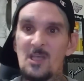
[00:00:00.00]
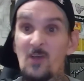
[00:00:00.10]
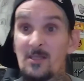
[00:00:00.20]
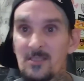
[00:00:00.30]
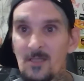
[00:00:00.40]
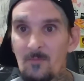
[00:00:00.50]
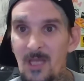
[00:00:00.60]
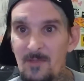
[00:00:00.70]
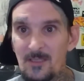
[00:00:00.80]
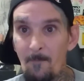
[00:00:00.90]
He's like, tell him
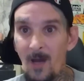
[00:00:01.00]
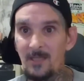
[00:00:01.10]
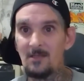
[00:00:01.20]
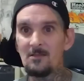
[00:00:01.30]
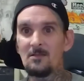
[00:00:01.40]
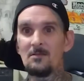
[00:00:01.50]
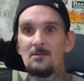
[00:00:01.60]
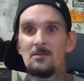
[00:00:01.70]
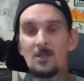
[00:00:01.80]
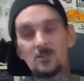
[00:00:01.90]
to give me some money.
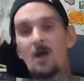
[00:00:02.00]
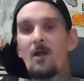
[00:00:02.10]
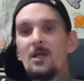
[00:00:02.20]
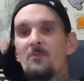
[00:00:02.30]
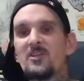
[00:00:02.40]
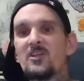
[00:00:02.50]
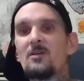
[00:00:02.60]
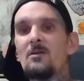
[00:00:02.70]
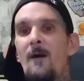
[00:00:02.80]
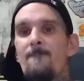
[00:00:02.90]
He was all right, let me see
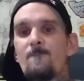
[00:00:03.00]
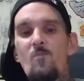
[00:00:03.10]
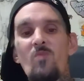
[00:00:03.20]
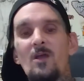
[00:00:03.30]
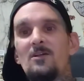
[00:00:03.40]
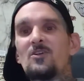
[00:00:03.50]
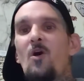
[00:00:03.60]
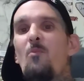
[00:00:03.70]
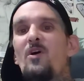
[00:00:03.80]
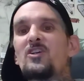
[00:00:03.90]
your...
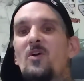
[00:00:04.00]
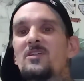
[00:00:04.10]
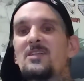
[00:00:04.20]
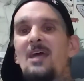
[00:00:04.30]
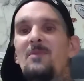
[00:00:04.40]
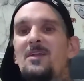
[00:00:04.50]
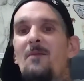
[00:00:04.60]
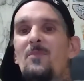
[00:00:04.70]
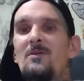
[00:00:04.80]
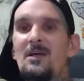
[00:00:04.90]
So homeboy showed his name and
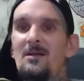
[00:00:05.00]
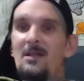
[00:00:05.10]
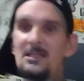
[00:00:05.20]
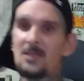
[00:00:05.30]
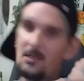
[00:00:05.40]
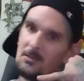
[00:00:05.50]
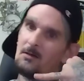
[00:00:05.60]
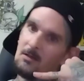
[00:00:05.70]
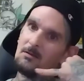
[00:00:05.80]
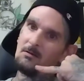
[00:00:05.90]
number. He's like,
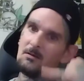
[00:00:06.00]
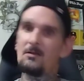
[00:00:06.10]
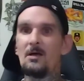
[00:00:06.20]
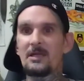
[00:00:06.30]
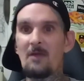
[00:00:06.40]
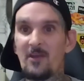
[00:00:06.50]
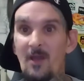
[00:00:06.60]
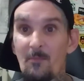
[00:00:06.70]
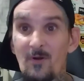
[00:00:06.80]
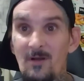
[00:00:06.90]
no, eh, getting a
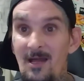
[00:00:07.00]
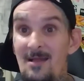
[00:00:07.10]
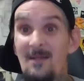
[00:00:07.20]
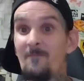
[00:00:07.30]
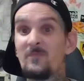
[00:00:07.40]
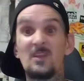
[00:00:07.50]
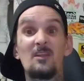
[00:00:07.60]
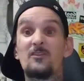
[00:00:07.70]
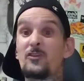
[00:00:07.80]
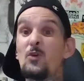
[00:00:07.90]
number.
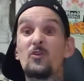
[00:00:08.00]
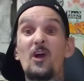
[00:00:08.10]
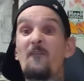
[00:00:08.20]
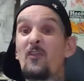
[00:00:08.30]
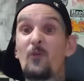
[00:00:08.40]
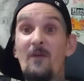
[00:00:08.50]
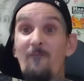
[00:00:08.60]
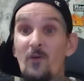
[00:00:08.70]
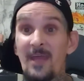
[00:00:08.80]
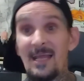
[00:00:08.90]
Dude was there for
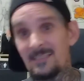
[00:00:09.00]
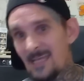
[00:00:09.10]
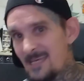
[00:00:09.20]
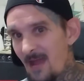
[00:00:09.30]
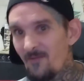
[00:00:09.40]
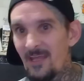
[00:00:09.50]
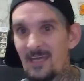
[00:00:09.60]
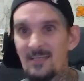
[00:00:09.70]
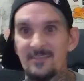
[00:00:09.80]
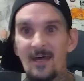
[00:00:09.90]
three, four days. He never
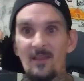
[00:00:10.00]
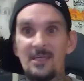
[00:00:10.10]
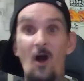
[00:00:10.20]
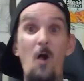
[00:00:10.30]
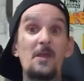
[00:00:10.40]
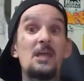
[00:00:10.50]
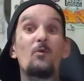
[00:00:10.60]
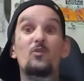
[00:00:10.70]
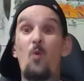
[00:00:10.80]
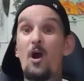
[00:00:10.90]
did get a selling. All he
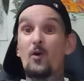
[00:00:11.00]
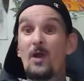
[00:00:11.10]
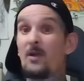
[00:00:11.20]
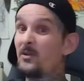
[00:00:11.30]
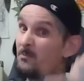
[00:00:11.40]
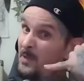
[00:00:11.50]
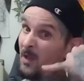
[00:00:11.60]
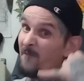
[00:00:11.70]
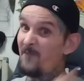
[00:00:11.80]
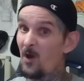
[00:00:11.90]
did was walk around, be
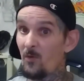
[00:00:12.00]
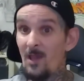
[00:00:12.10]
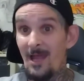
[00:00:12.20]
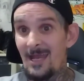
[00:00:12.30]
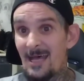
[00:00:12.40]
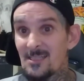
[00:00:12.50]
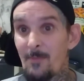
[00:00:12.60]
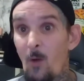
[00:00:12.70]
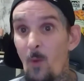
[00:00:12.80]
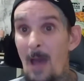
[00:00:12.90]
on the phone, and
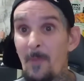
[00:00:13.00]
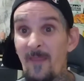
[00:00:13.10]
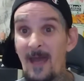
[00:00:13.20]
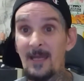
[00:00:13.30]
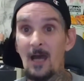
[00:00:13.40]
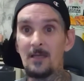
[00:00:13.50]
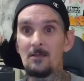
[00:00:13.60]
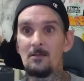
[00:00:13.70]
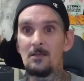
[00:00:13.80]
ask about what happened to that guy.